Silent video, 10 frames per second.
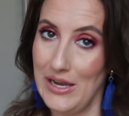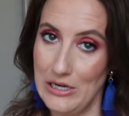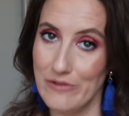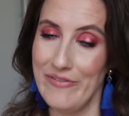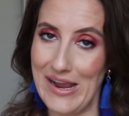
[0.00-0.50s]

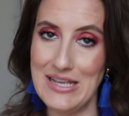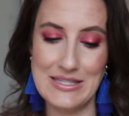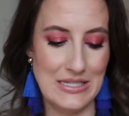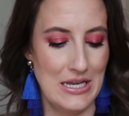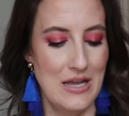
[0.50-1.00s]
in your
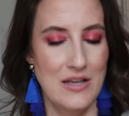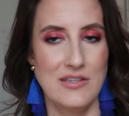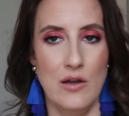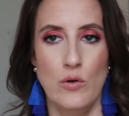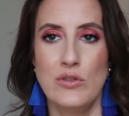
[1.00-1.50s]
face.
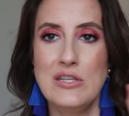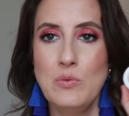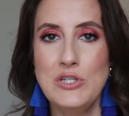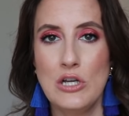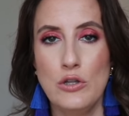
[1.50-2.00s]
So this
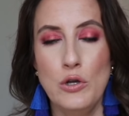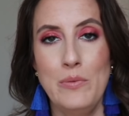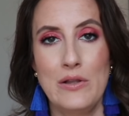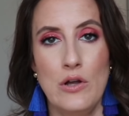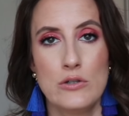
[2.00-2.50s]
one took a little
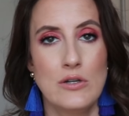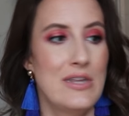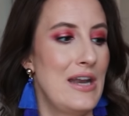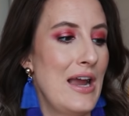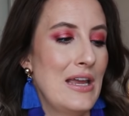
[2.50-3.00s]
bit longer
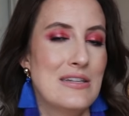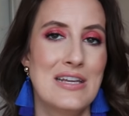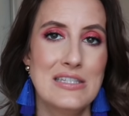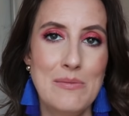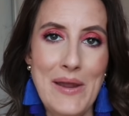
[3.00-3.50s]
than I
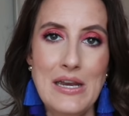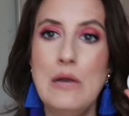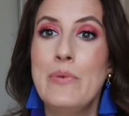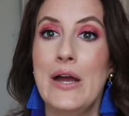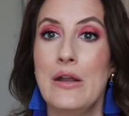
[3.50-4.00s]

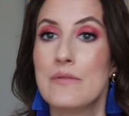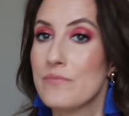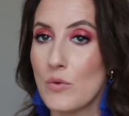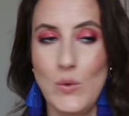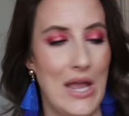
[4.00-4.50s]
anticipated, but
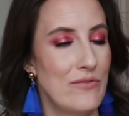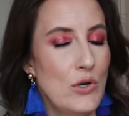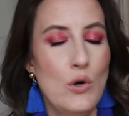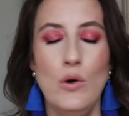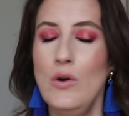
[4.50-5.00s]
we have
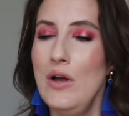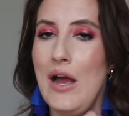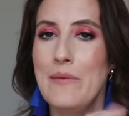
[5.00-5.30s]
goal.